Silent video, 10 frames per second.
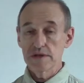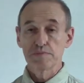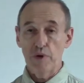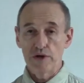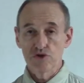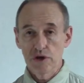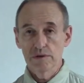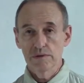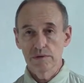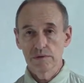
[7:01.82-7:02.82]
the
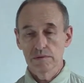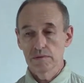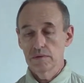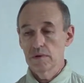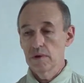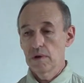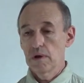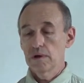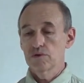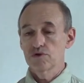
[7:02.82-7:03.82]
spreadsheet
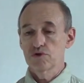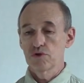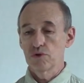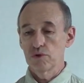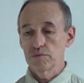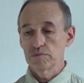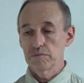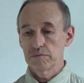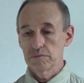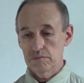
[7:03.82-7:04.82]
to
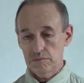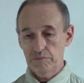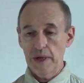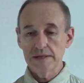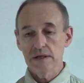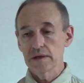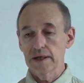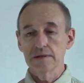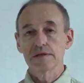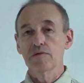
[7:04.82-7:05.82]
basically
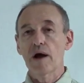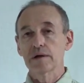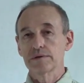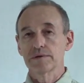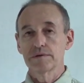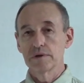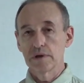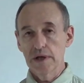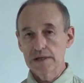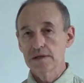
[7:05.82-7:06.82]
construct
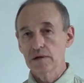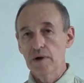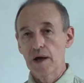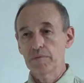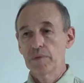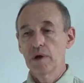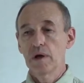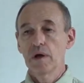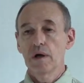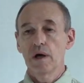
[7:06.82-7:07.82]
the histogram
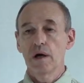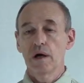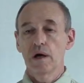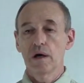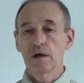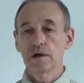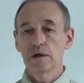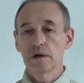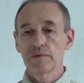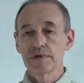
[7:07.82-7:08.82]
uh, uh,
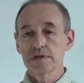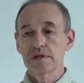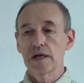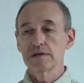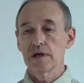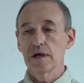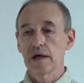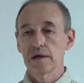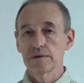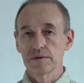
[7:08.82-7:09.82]
of this data
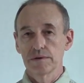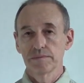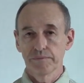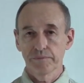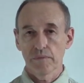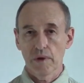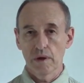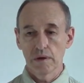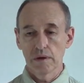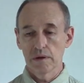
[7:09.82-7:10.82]
and
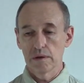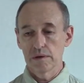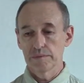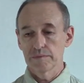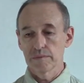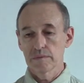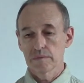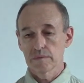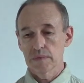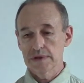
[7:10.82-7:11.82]
um,
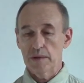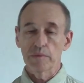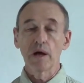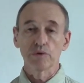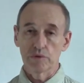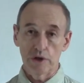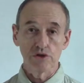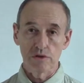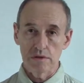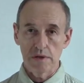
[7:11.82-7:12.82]
some
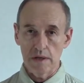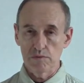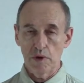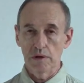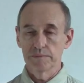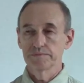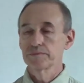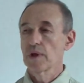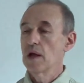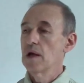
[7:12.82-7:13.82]
calculations as well.
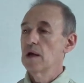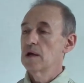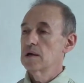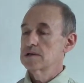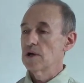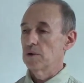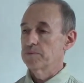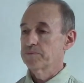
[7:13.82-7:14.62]
So